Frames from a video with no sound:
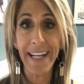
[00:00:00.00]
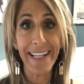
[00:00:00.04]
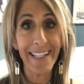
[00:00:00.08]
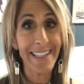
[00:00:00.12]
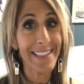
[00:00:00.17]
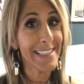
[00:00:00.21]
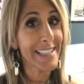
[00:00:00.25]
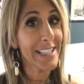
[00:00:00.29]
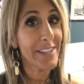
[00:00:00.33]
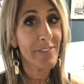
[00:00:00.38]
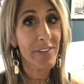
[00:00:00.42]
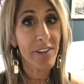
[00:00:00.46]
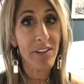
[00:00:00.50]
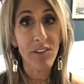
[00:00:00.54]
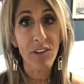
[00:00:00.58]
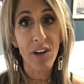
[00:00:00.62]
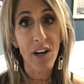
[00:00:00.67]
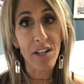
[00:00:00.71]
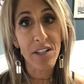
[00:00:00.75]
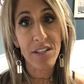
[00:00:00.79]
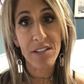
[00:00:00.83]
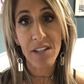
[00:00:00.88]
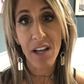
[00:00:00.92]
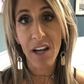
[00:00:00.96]
and even a
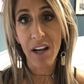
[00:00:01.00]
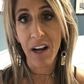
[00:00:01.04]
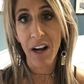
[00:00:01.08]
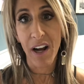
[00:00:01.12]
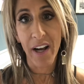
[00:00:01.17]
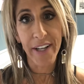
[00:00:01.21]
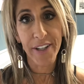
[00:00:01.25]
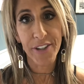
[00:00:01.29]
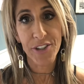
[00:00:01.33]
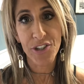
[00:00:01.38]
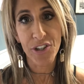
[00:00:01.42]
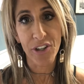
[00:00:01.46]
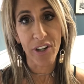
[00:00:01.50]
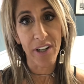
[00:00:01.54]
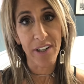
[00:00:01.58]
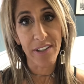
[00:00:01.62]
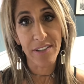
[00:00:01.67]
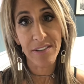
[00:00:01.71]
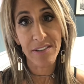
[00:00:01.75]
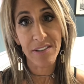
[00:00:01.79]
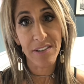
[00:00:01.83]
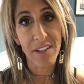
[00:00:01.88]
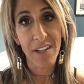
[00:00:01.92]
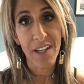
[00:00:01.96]
lot of
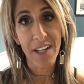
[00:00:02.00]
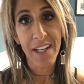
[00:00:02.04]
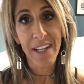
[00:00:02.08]
psychiatrists